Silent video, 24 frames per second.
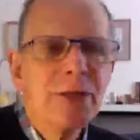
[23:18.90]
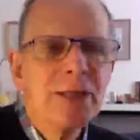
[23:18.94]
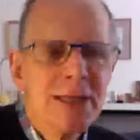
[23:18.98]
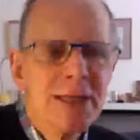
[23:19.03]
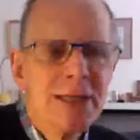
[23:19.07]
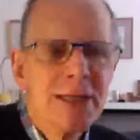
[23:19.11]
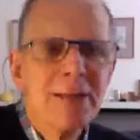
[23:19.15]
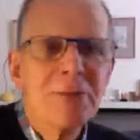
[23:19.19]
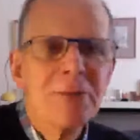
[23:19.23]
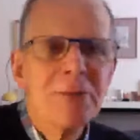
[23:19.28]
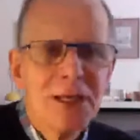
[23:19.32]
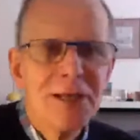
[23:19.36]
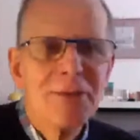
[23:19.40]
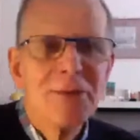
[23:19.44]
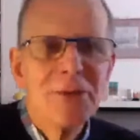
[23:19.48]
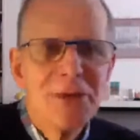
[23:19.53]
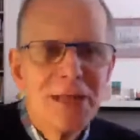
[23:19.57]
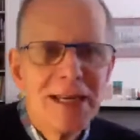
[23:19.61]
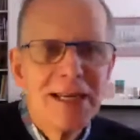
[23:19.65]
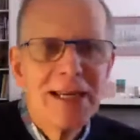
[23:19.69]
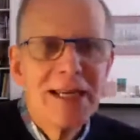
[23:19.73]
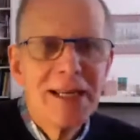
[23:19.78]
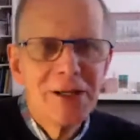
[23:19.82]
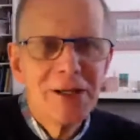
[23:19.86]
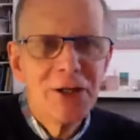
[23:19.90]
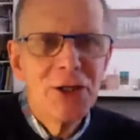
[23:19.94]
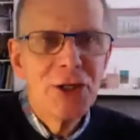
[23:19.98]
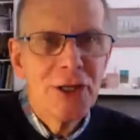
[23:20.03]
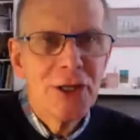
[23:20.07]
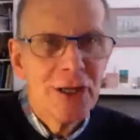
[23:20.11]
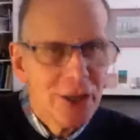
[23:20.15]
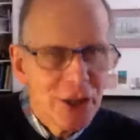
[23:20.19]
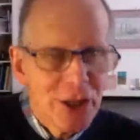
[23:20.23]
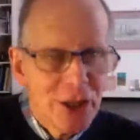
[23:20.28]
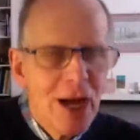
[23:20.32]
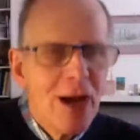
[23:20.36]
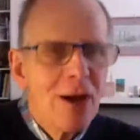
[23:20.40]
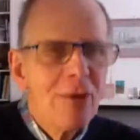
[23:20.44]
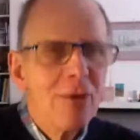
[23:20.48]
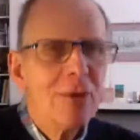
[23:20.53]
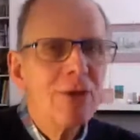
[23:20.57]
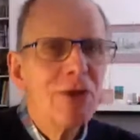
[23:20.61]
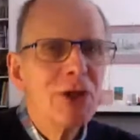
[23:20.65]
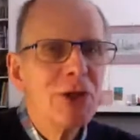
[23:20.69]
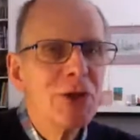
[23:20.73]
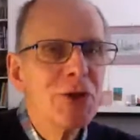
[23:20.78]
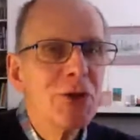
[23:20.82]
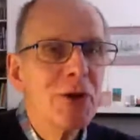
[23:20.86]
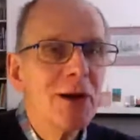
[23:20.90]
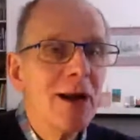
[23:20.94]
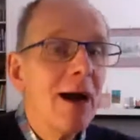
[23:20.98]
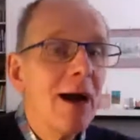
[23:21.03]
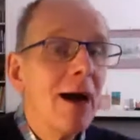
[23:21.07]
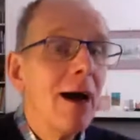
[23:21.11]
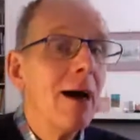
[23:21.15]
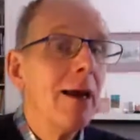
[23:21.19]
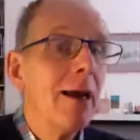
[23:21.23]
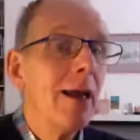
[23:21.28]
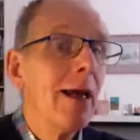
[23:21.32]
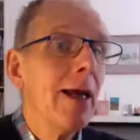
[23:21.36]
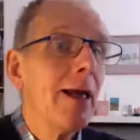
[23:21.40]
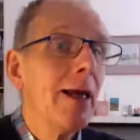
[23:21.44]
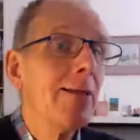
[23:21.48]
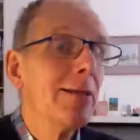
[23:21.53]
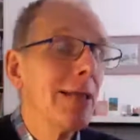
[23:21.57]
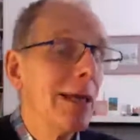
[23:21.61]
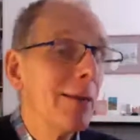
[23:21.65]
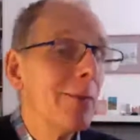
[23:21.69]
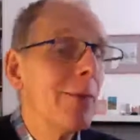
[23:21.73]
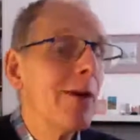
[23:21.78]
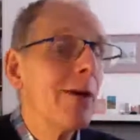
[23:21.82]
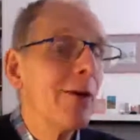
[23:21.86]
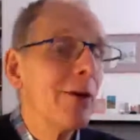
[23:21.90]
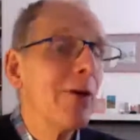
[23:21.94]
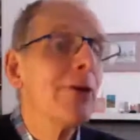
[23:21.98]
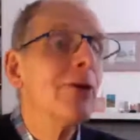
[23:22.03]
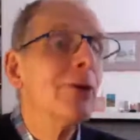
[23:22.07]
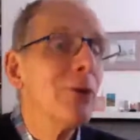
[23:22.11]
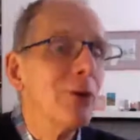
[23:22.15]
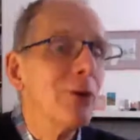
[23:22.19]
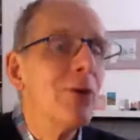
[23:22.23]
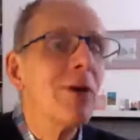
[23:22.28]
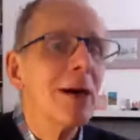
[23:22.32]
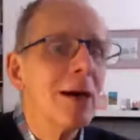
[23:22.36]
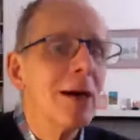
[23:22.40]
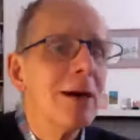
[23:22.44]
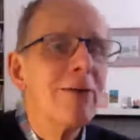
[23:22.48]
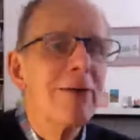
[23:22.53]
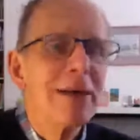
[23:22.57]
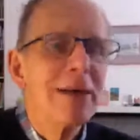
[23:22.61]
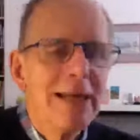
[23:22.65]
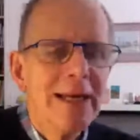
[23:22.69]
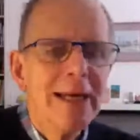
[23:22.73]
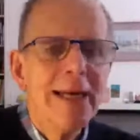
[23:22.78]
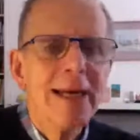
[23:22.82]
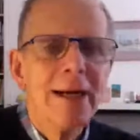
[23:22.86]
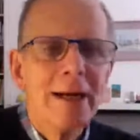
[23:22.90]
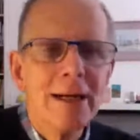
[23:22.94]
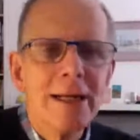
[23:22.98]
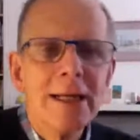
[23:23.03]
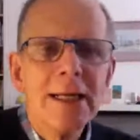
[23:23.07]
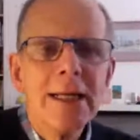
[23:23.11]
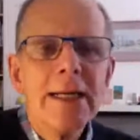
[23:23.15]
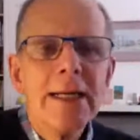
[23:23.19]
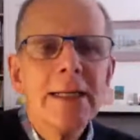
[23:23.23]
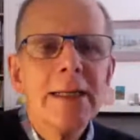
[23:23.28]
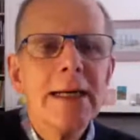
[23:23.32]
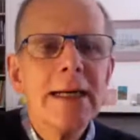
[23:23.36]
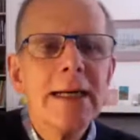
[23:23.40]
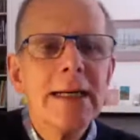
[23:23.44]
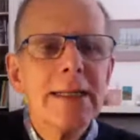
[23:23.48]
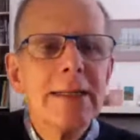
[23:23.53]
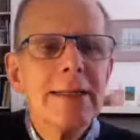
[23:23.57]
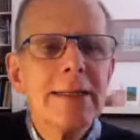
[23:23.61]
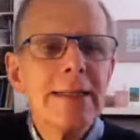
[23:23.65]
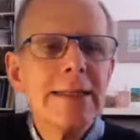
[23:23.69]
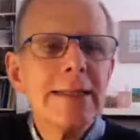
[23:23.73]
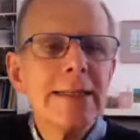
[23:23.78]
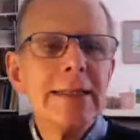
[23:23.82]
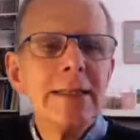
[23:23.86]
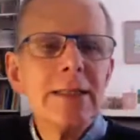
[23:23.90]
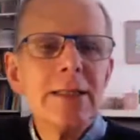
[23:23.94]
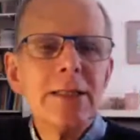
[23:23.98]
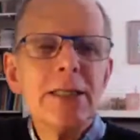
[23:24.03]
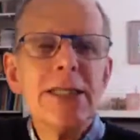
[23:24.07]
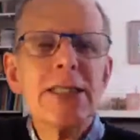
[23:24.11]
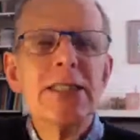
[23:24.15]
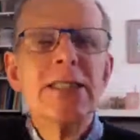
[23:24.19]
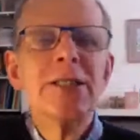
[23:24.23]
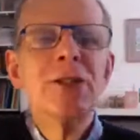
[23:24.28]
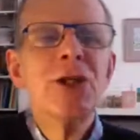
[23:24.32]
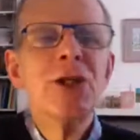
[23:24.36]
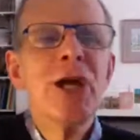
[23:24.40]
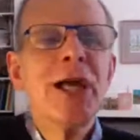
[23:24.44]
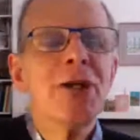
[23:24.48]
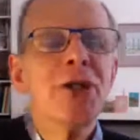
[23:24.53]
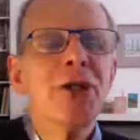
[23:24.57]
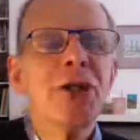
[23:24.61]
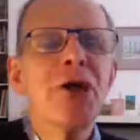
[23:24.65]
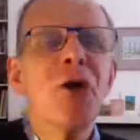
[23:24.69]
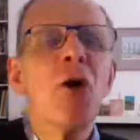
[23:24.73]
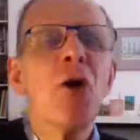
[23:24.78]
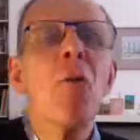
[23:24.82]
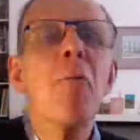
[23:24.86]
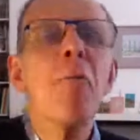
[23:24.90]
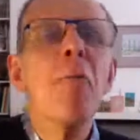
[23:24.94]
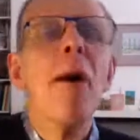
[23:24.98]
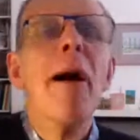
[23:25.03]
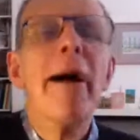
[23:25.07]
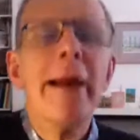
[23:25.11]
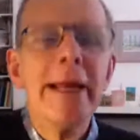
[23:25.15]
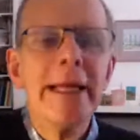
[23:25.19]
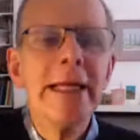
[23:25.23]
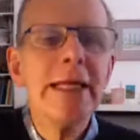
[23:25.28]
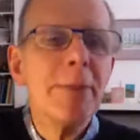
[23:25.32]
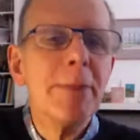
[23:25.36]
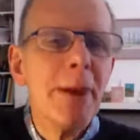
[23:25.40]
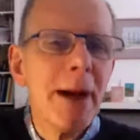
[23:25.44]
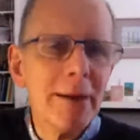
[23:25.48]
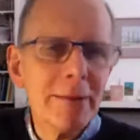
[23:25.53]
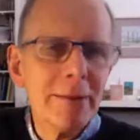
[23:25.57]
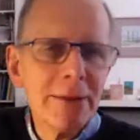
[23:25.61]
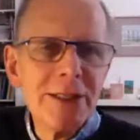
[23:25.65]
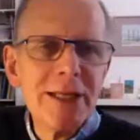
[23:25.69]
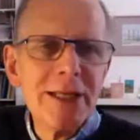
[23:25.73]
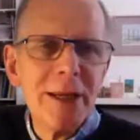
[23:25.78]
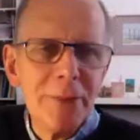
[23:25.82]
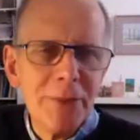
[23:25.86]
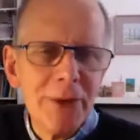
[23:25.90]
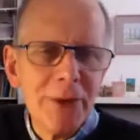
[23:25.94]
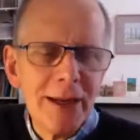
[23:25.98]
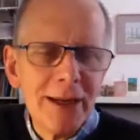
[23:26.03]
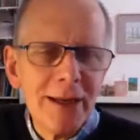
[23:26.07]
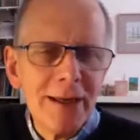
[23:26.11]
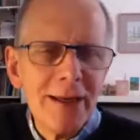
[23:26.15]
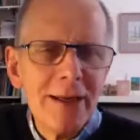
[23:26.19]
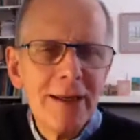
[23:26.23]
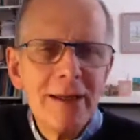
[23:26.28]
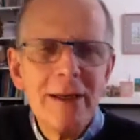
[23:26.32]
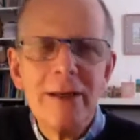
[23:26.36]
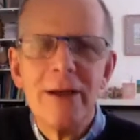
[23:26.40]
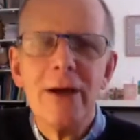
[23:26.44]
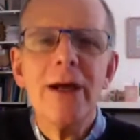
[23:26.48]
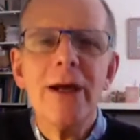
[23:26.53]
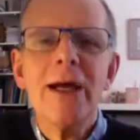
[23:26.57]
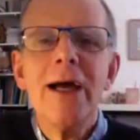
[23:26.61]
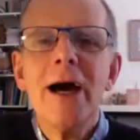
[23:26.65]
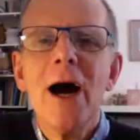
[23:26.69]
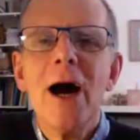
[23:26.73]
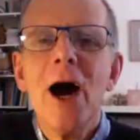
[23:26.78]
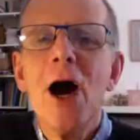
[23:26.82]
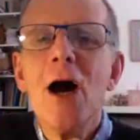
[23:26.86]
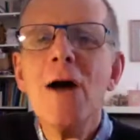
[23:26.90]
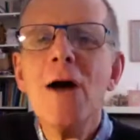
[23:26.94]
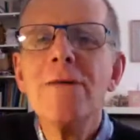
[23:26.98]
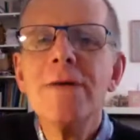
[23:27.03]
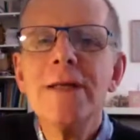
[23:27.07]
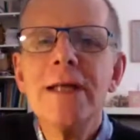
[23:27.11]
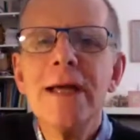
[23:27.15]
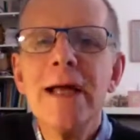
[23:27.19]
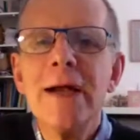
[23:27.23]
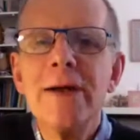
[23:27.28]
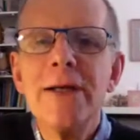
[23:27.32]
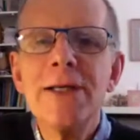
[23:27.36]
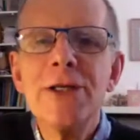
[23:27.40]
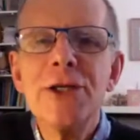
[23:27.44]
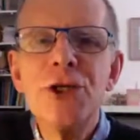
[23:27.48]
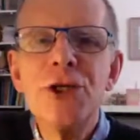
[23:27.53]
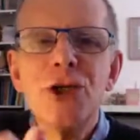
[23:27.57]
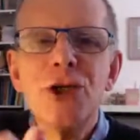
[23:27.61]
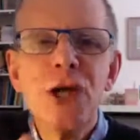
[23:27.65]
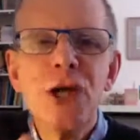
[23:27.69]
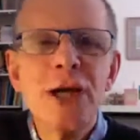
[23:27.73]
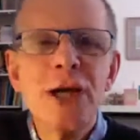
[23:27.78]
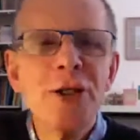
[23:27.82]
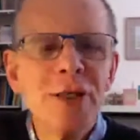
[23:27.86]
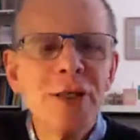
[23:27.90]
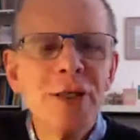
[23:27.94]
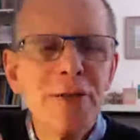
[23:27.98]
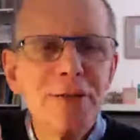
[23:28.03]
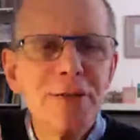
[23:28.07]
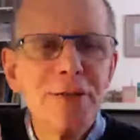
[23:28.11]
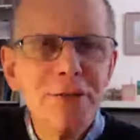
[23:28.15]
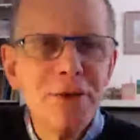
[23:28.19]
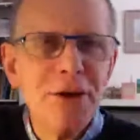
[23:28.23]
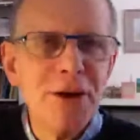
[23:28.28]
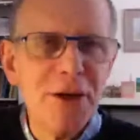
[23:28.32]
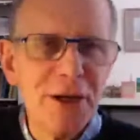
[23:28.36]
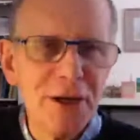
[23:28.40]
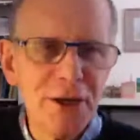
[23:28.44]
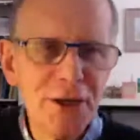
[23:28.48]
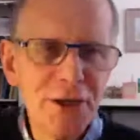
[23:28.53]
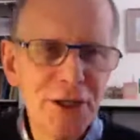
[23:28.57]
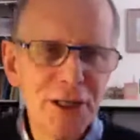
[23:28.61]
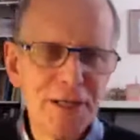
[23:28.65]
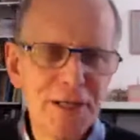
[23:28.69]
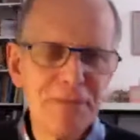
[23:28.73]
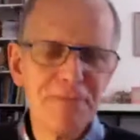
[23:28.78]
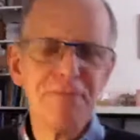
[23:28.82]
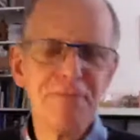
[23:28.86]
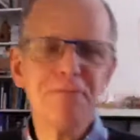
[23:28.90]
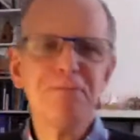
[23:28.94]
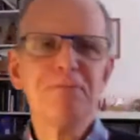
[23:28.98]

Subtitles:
to sometimes think in church. We're just doing an easy miracle over here, just changing your mind about something. No, over there is changing the furniture.